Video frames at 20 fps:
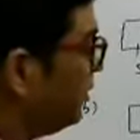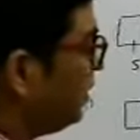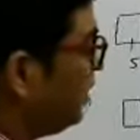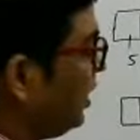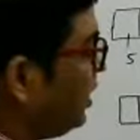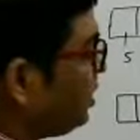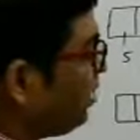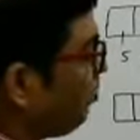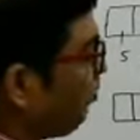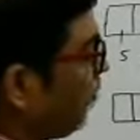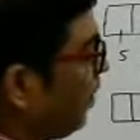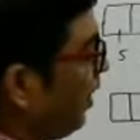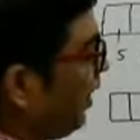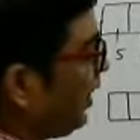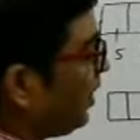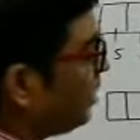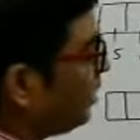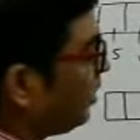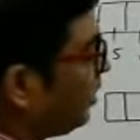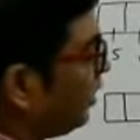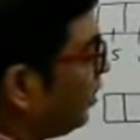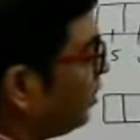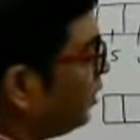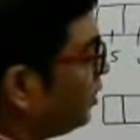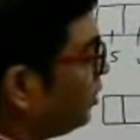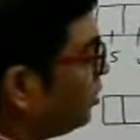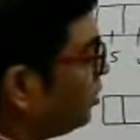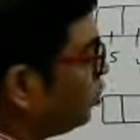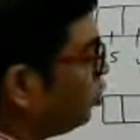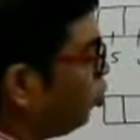this place
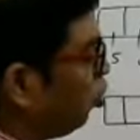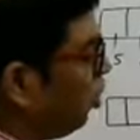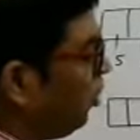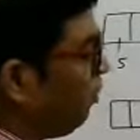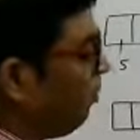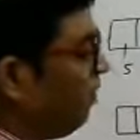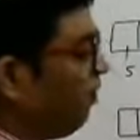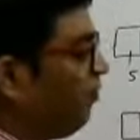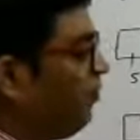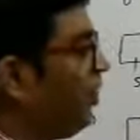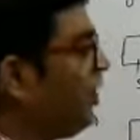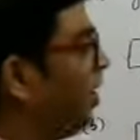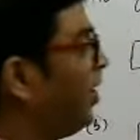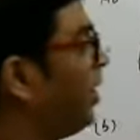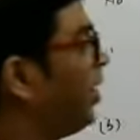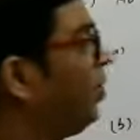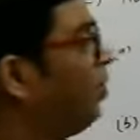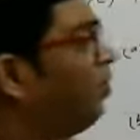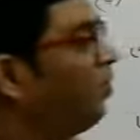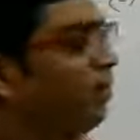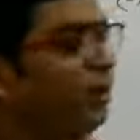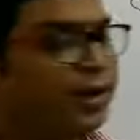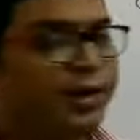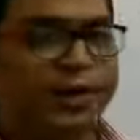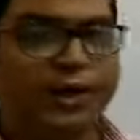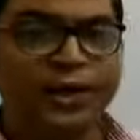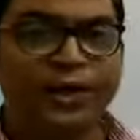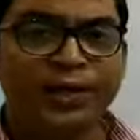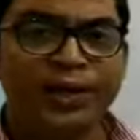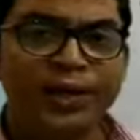should be filled
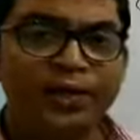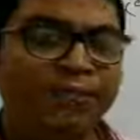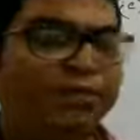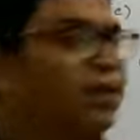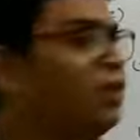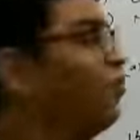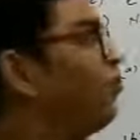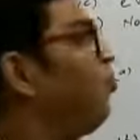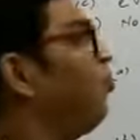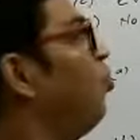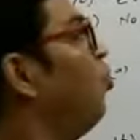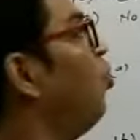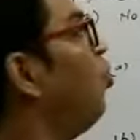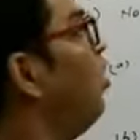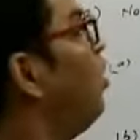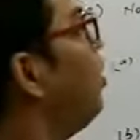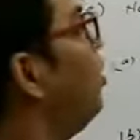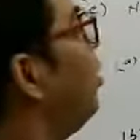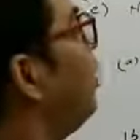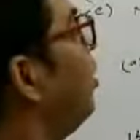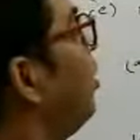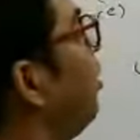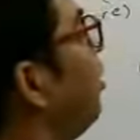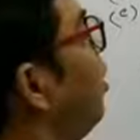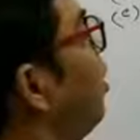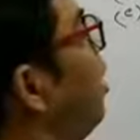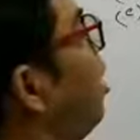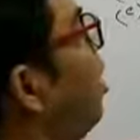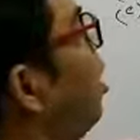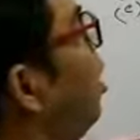up either with 4
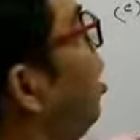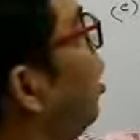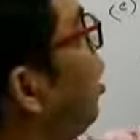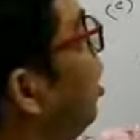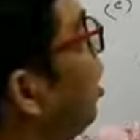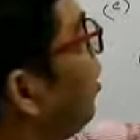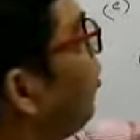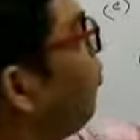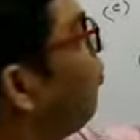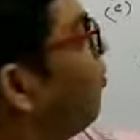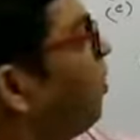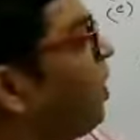or